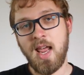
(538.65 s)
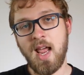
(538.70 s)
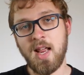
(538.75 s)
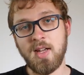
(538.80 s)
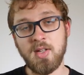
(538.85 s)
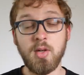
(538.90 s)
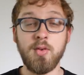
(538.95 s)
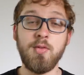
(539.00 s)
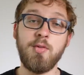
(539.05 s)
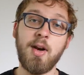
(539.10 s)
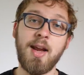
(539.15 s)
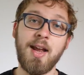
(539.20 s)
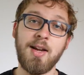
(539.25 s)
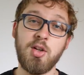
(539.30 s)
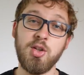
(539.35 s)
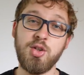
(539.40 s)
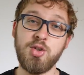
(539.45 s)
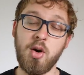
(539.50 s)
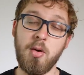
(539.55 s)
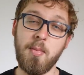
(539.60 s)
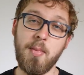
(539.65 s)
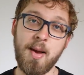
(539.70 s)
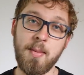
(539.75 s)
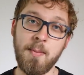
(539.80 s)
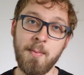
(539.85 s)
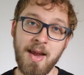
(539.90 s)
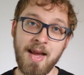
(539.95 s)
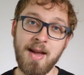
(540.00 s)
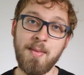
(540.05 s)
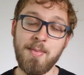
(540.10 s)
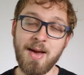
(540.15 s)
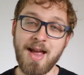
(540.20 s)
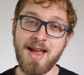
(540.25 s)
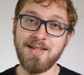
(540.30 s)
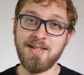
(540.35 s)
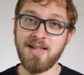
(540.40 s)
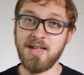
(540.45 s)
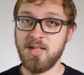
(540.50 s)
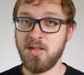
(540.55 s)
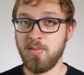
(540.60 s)
And don't forget to join my main
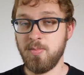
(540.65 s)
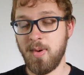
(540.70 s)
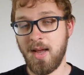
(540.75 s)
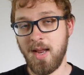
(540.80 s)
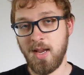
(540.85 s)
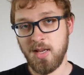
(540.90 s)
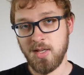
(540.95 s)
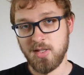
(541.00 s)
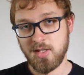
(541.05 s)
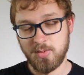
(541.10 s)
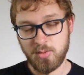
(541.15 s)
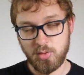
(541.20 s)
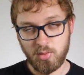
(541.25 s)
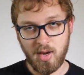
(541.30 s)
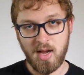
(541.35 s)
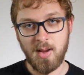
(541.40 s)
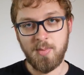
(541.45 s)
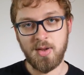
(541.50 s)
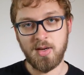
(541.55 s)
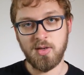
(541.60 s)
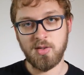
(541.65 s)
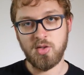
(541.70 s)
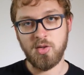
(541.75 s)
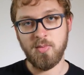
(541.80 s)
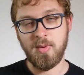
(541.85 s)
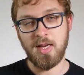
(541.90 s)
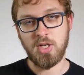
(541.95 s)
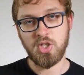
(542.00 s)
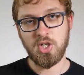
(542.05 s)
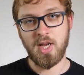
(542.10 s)
basket by subscribing to my